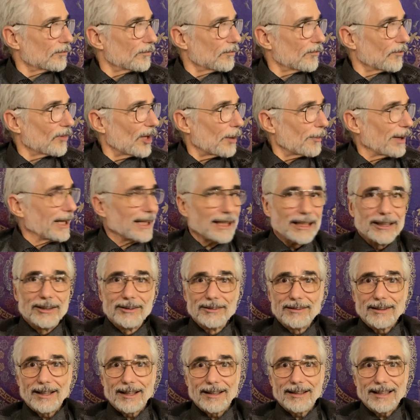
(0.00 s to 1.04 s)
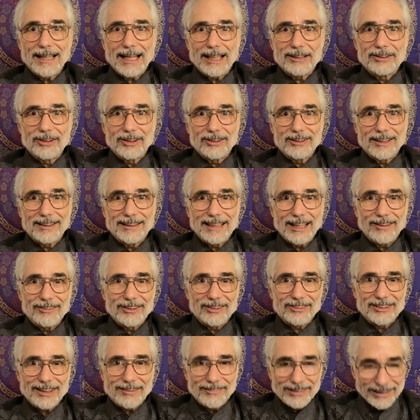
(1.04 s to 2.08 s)
Is that my heater? I think I turned it down to
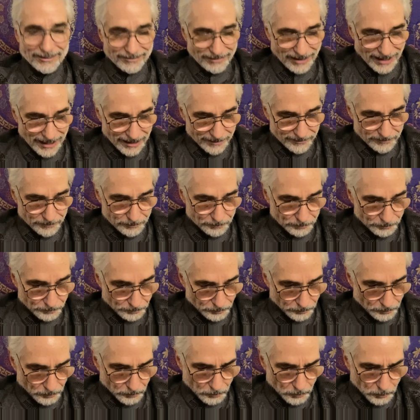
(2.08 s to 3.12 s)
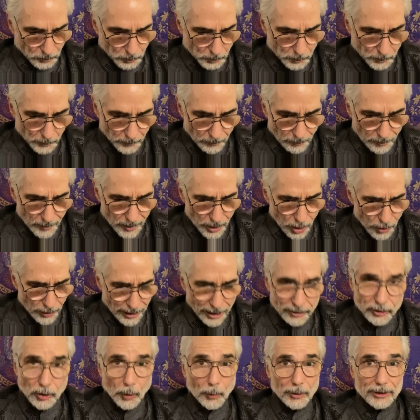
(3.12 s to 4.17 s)
75. Okay,
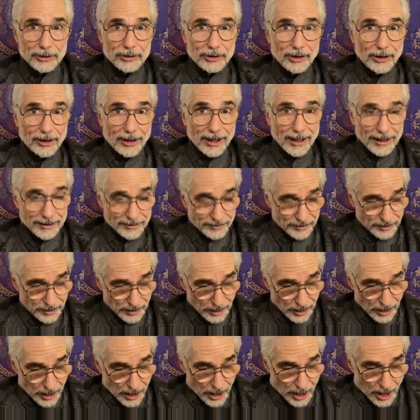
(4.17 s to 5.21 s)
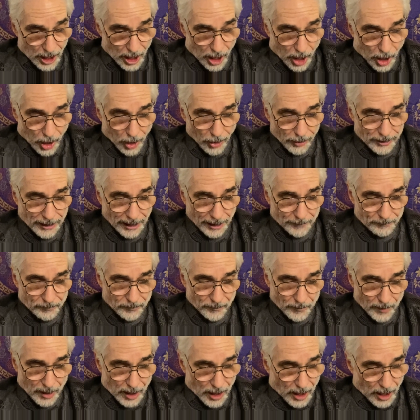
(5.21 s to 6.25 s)
so it wouldn't turn on. Okay.
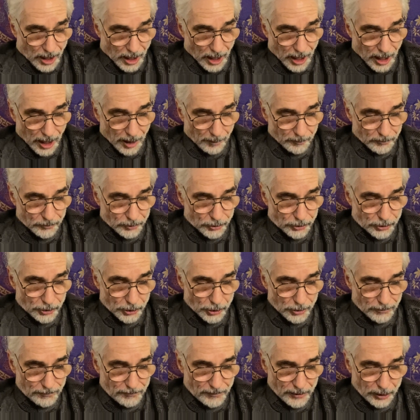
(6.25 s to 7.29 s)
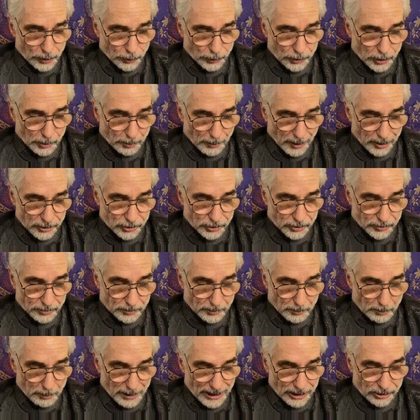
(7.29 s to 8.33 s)
Do you feel you must
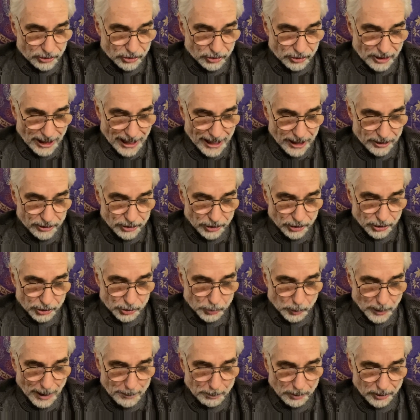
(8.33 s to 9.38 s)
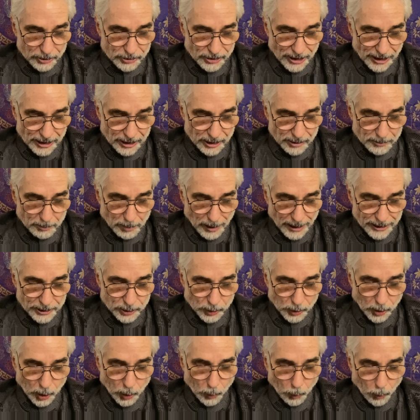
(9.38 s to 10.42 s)
meet standards represented by
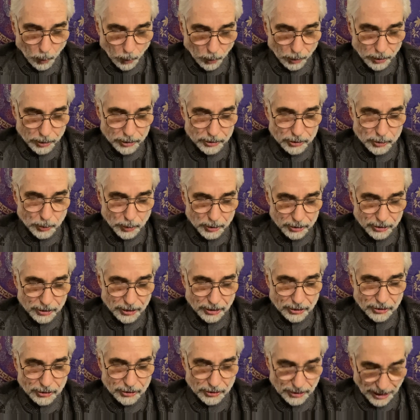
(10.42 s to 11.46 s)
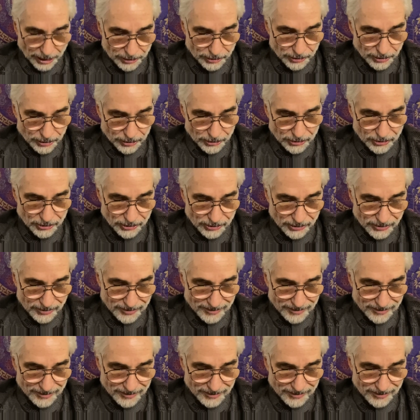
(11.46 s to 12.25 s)
your awards or successes?